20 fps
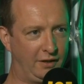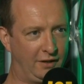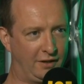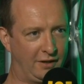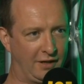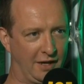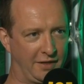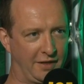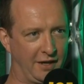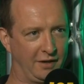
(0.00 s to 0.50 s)

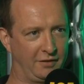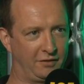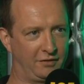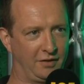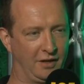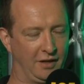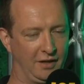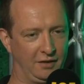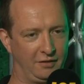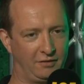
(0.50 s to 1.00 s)
Yeah. At that
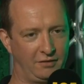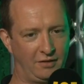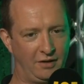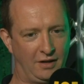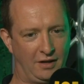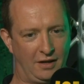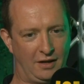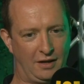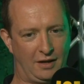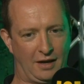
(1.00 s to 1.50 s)
stage.
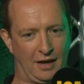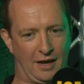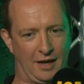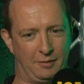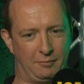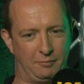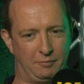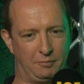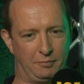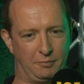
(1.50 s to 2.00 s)

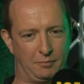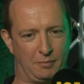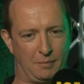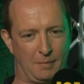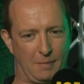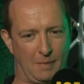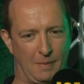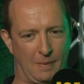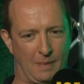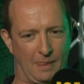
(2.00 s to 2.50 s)
Um,
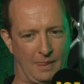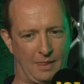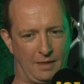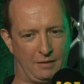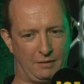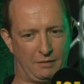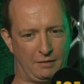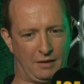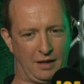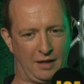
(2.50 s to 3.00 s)

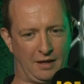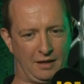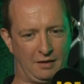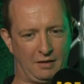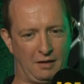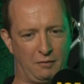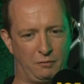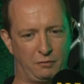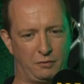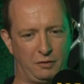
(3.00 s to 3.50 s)
like
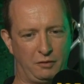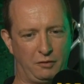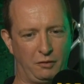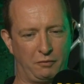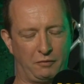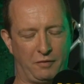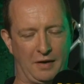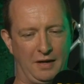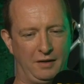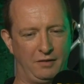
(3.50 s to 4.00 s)
it, did your
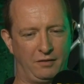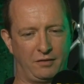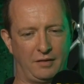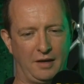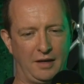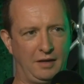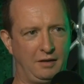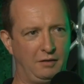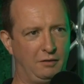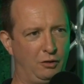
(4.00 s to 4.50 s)
friends
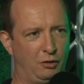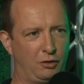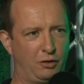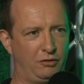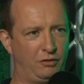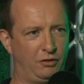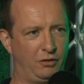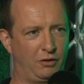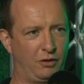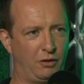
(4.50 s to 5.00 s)
say look
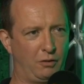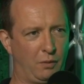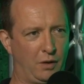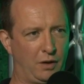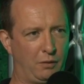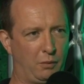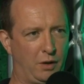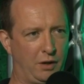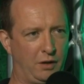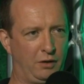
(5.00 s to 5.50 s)
at you and go
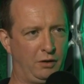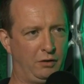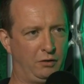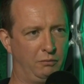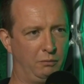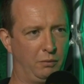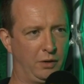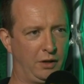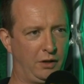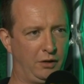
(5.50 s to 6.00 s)
what what are you
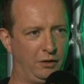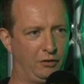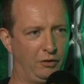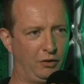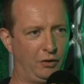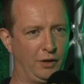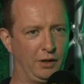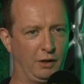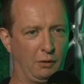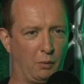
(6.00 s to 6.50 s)
what are you
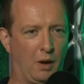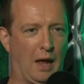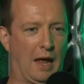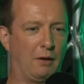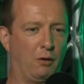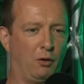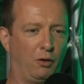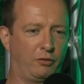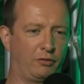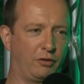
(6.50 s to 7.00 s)
doing
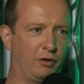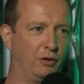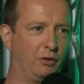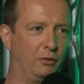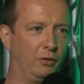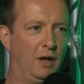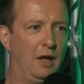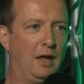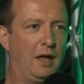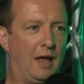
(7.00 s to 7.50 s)
and
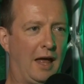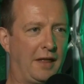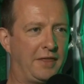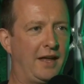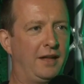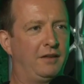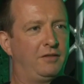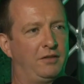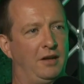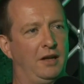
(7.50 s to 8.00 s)
also at
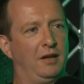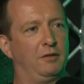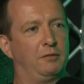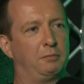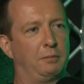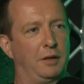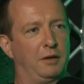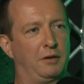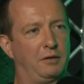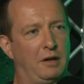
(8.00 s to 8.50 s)
that
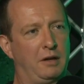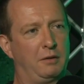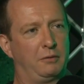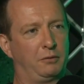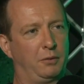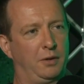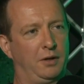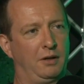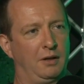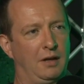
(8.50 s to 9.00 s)
stage by the time
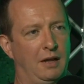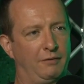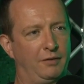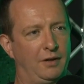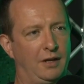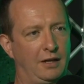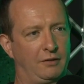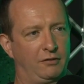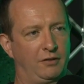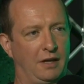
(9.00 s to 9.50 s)

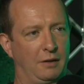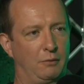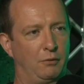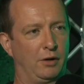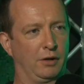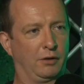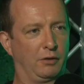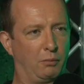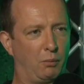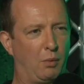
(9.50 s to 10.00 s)
2011 election came
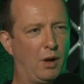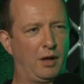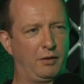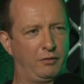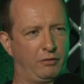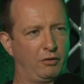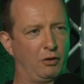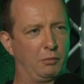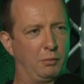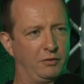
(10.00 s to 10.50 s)
around there
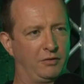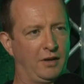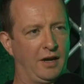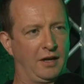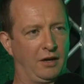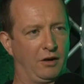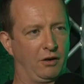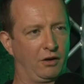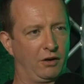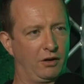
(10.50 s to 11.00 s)
was so much
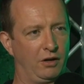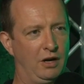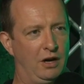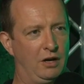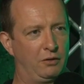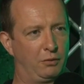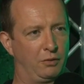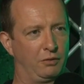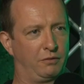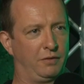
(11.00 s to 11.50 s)
anger
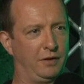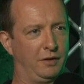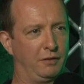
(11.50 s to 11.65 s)
towards oh.